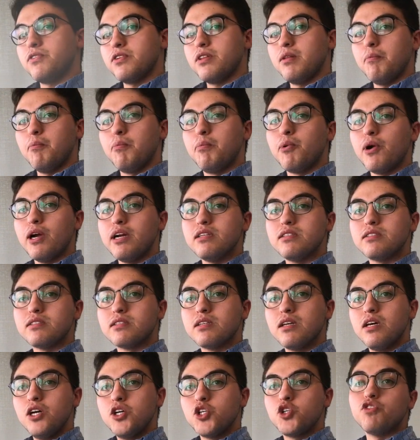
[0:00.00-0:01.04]
for the brace
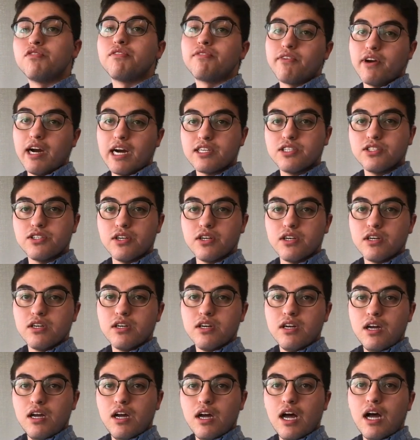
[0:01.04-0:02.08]
to fracture
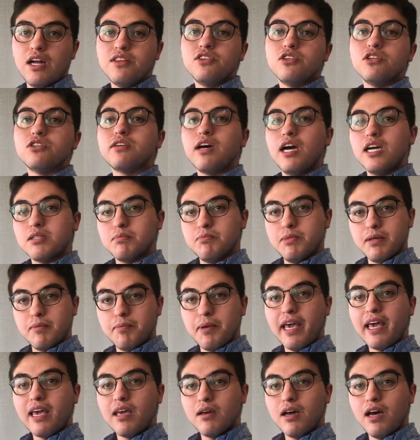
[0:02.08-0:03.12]
under seismic
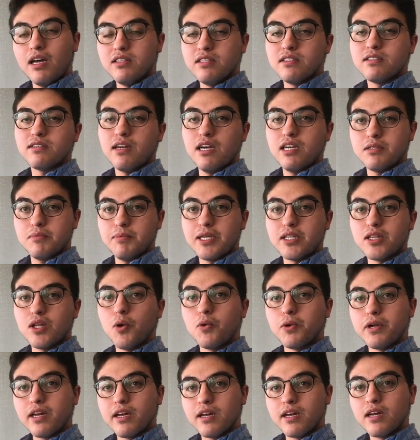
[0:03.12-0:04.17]

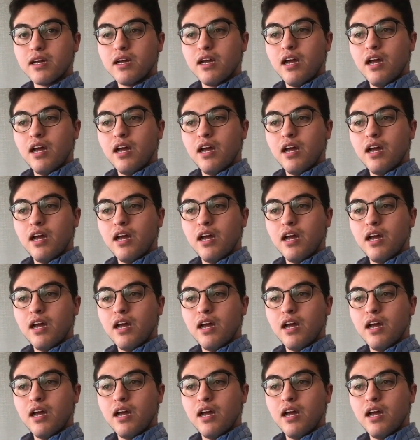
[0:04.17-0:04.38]
loading.